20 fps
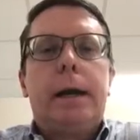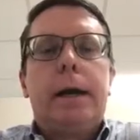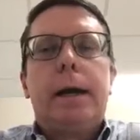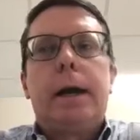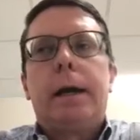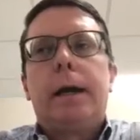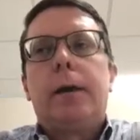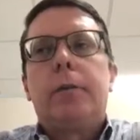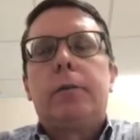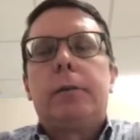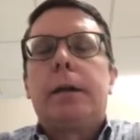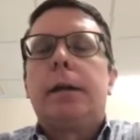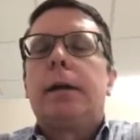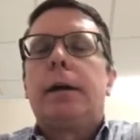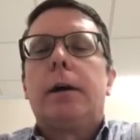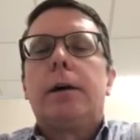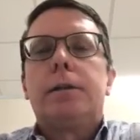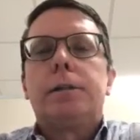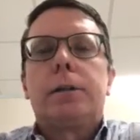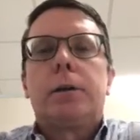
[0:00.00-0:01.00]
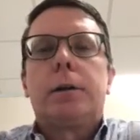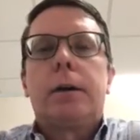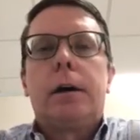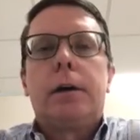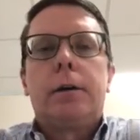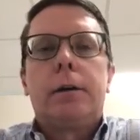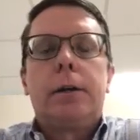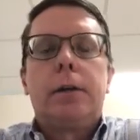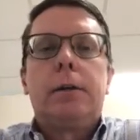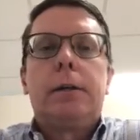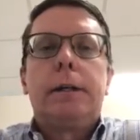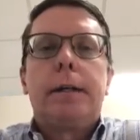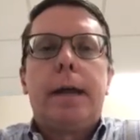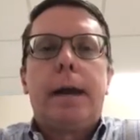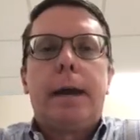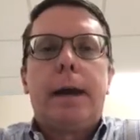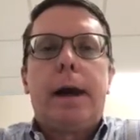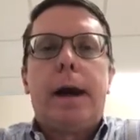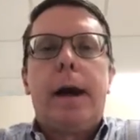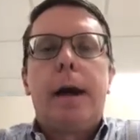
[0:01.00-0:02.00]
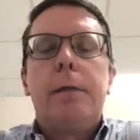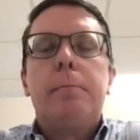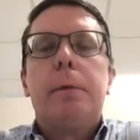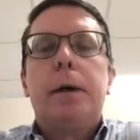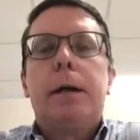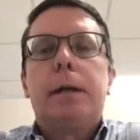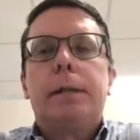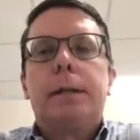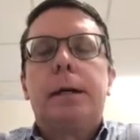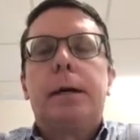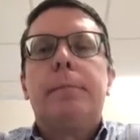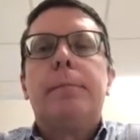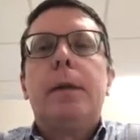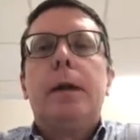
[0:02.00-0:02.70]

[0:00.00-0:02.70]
I don't think ours are nearly that high, but